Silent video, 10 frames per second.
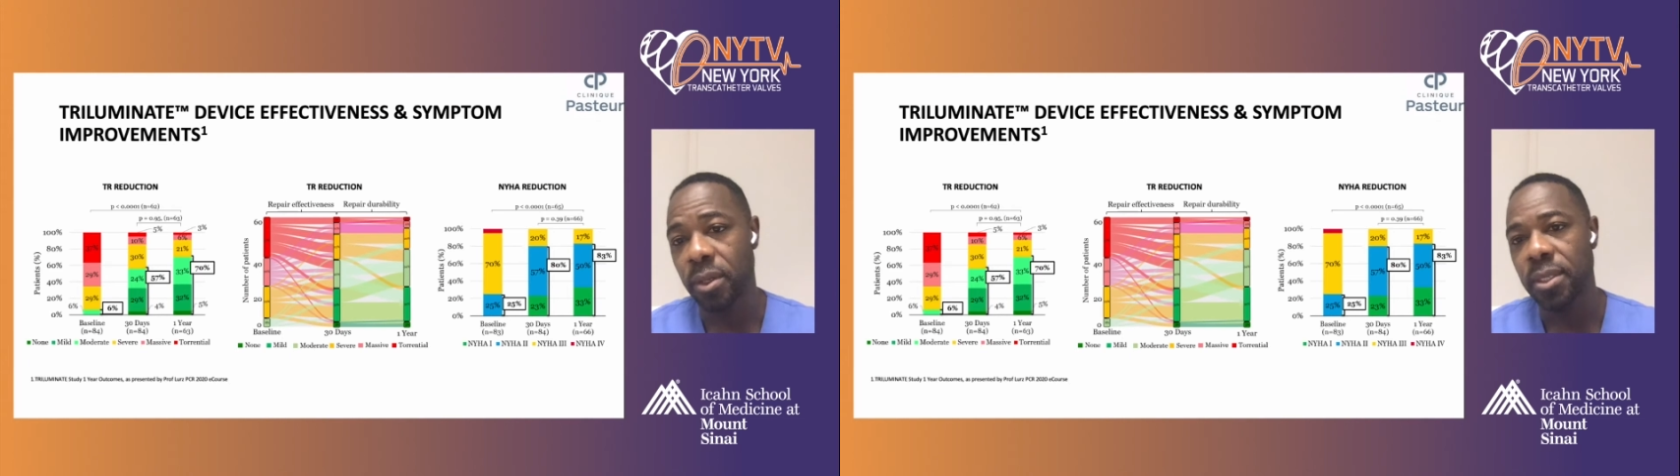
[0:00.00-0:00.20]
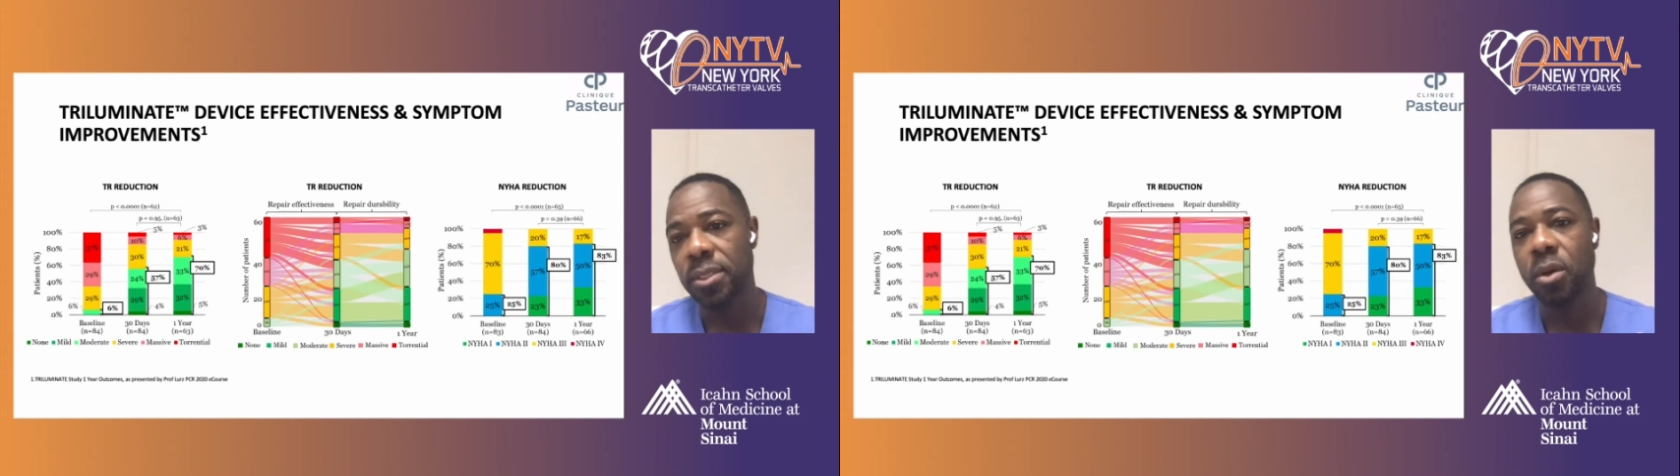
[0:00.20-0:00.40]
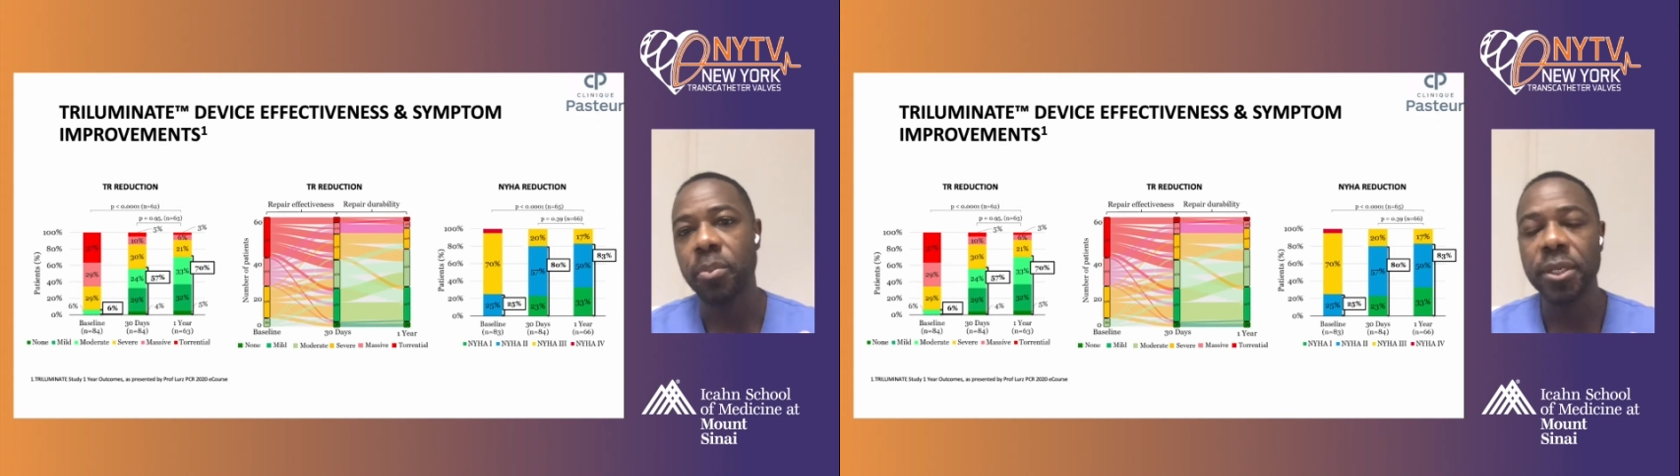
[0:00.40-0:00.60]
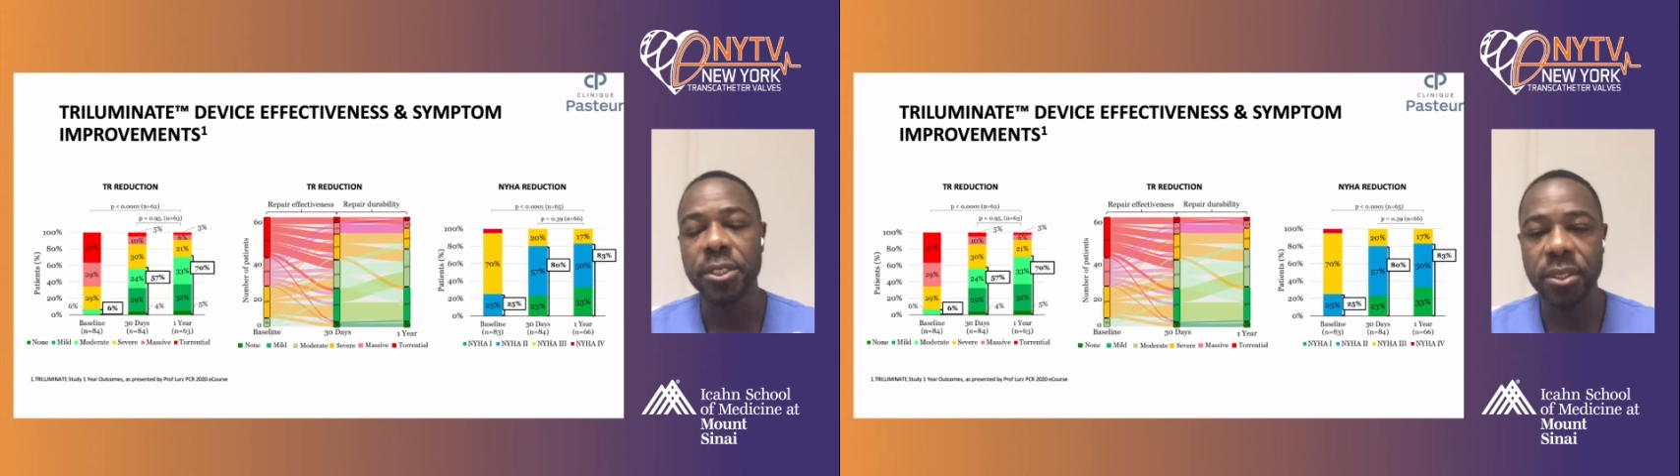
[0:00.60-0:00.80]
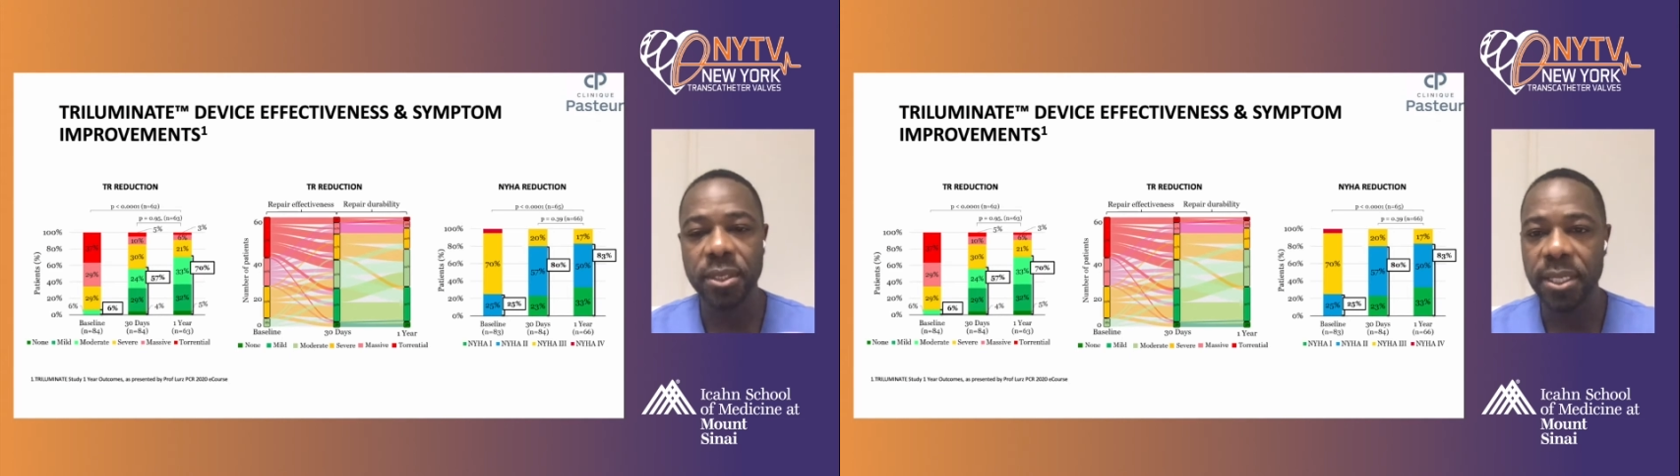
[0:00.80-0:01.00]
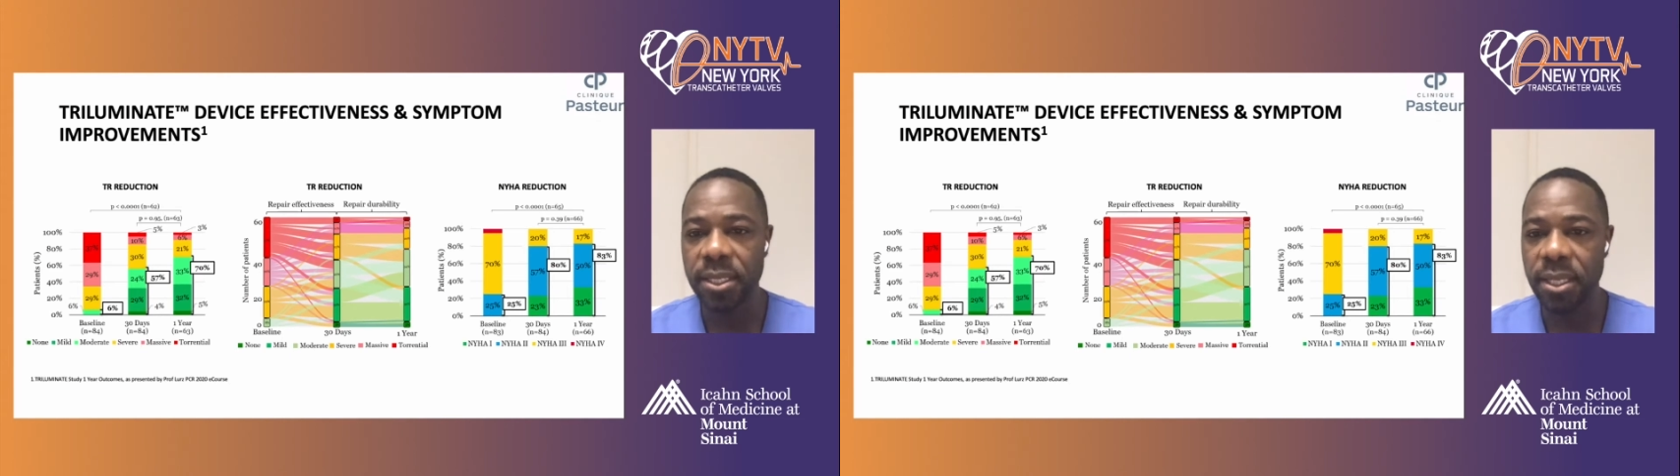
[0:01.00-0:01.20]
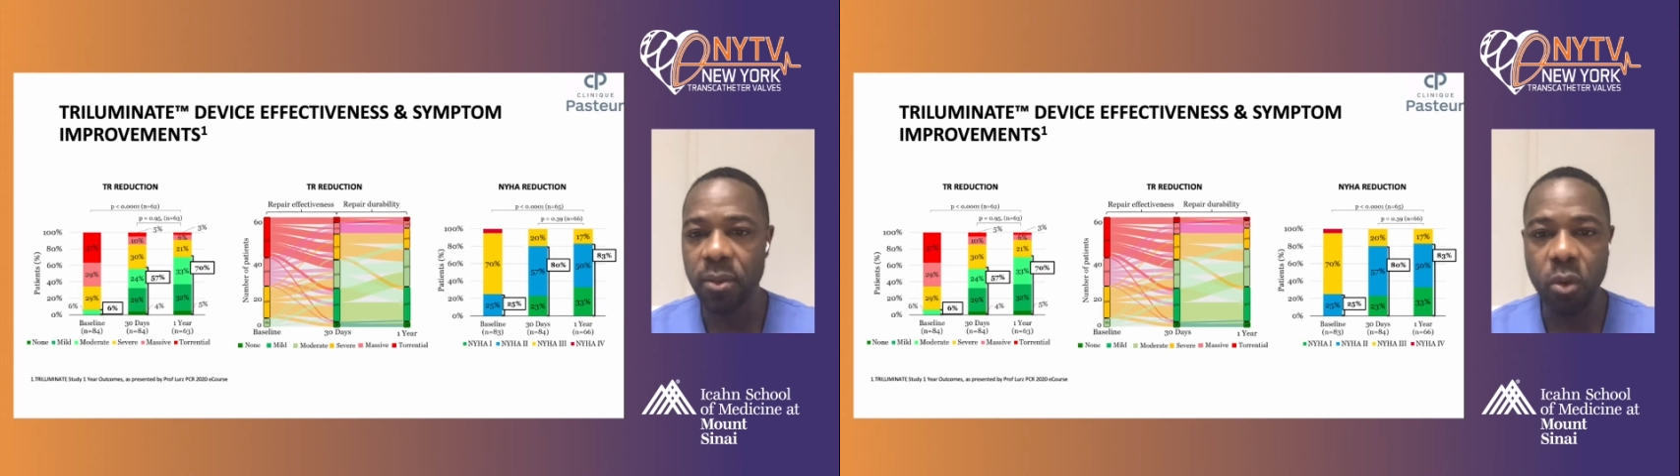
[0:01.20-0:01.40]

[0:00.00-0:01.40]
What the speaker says: Some patients had a